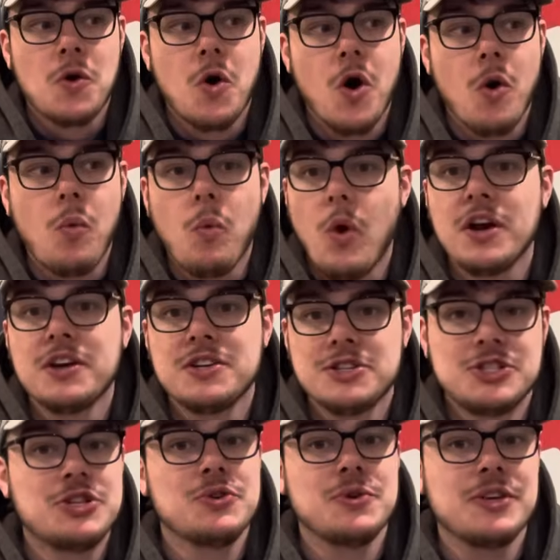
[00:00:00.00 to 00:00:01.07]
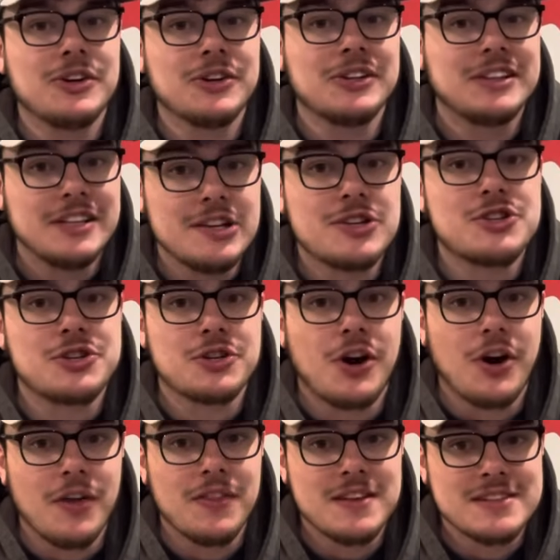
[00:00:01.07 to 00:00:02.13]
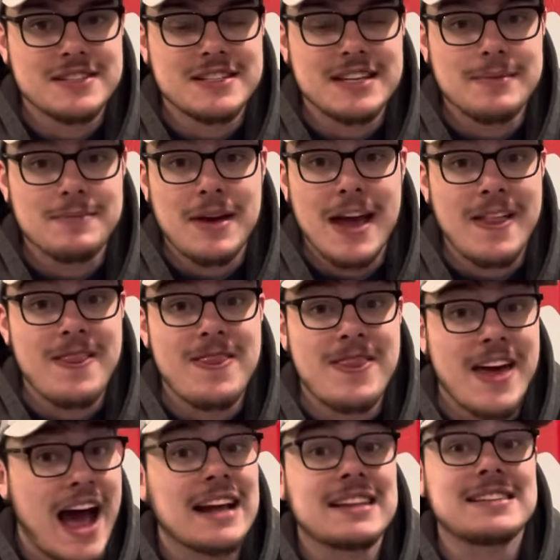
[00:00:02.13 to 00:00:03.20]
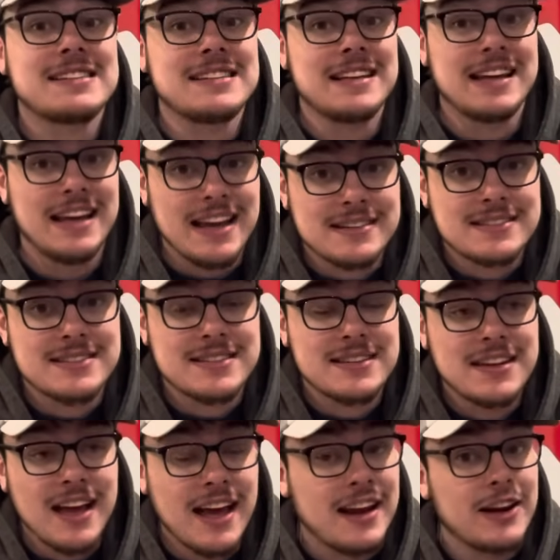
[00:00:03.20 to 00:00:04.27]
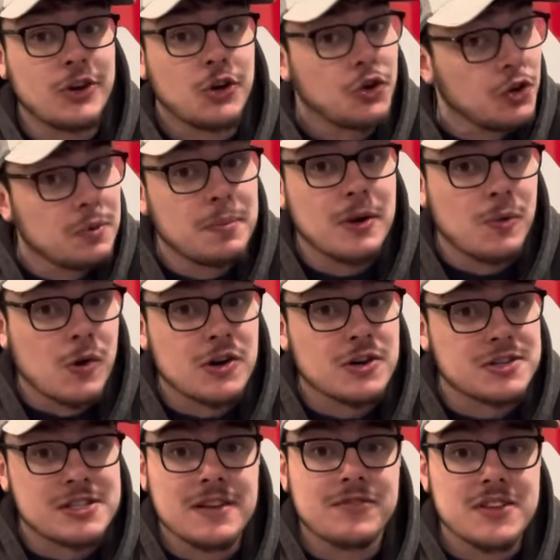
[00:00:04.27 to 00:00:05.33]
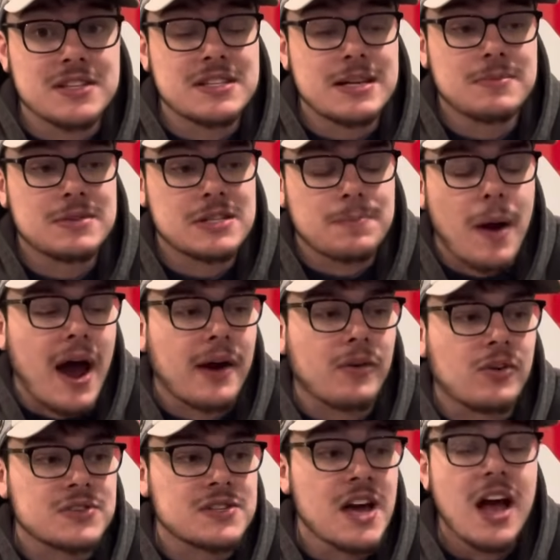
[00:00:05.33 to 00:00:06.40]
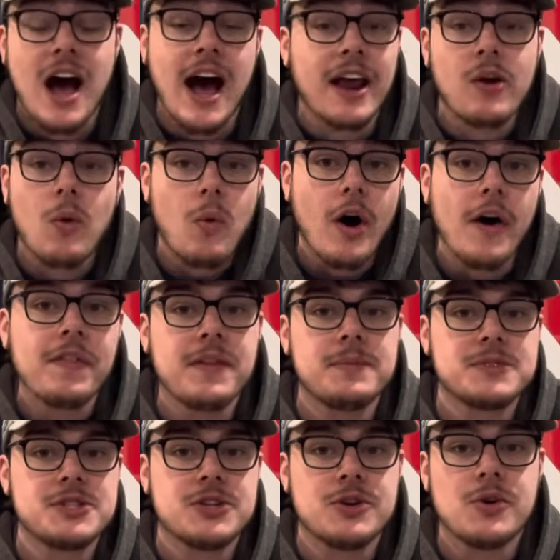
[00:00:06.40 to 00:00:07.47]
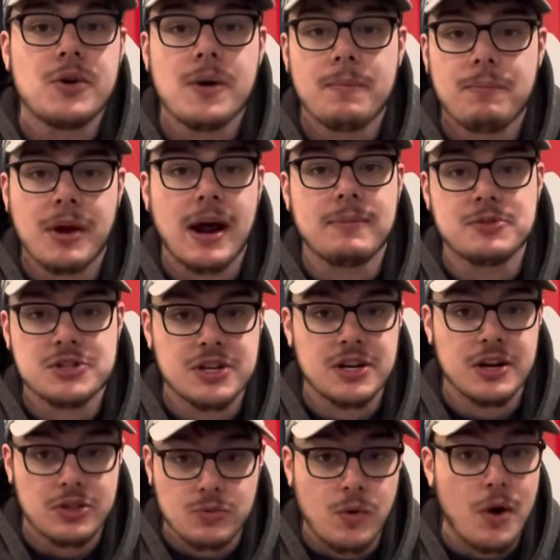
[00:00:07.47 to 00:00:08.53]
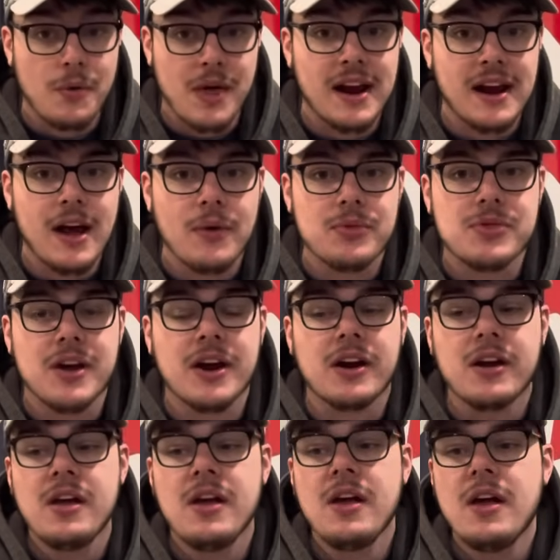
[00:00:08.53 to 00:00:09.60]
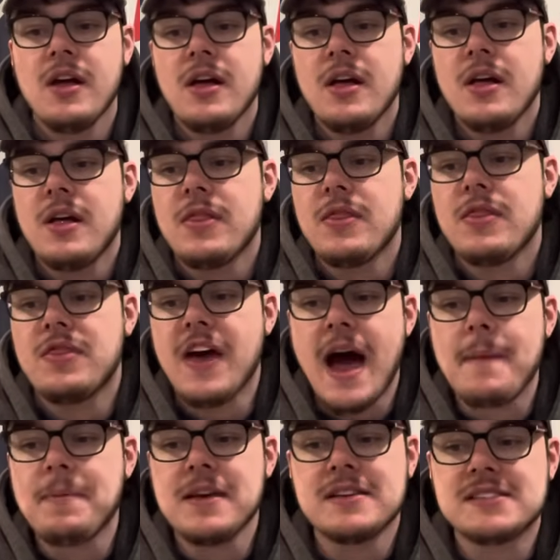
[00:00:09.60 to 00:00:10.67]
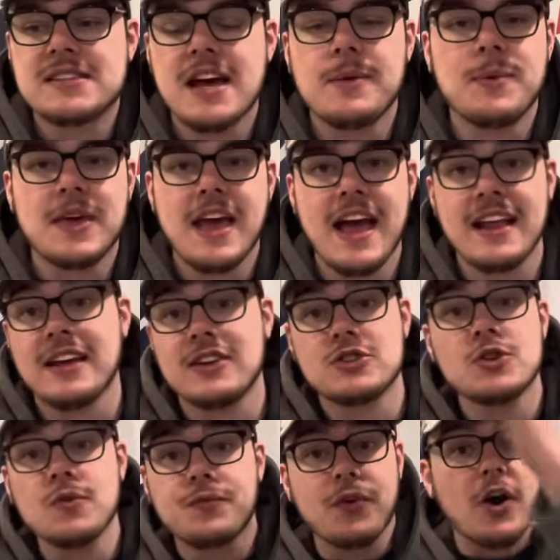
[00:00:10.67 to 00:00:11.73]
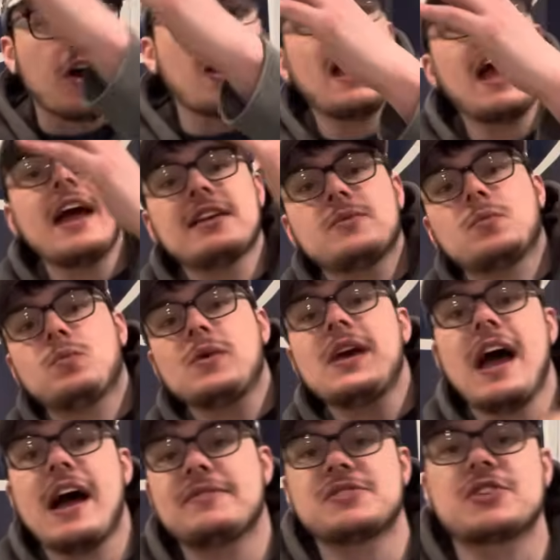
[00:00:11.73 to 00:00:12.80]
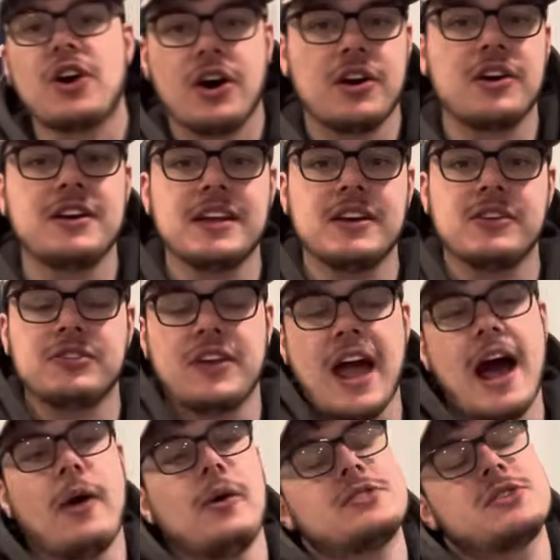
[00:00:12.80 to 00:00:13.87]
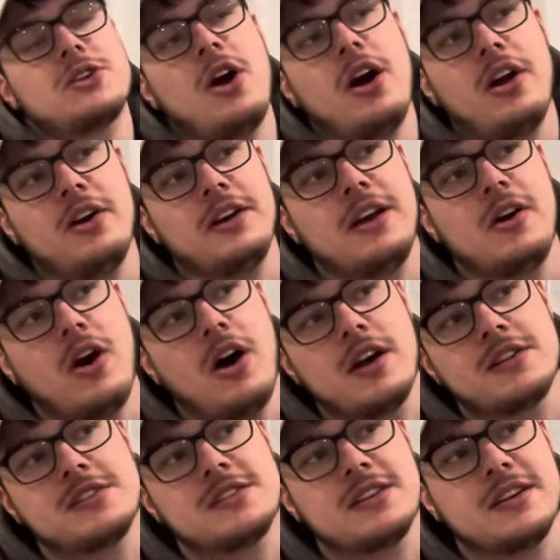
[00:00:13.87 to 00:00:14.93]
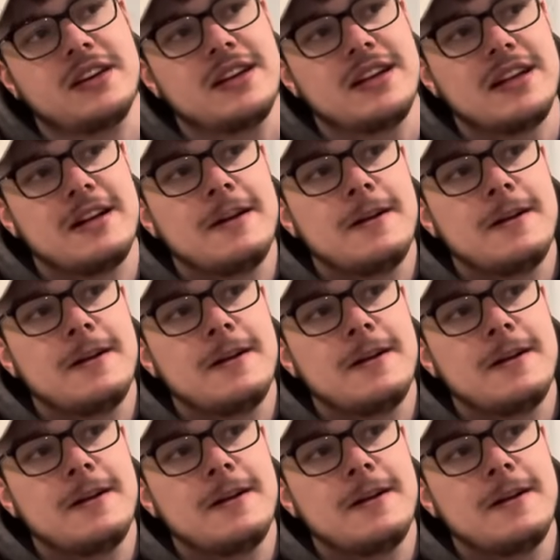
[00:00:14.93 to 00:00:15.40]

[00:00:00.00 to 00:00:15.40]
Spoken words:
a 1 to 2 year leash on this team, and that's it. And it could be worse if this team spirals. I don't want them to, but I'm just going to throw that out there. That being said, we can't get too far ahead. We have Scott Arniel now. And Scott Arniel, honestly,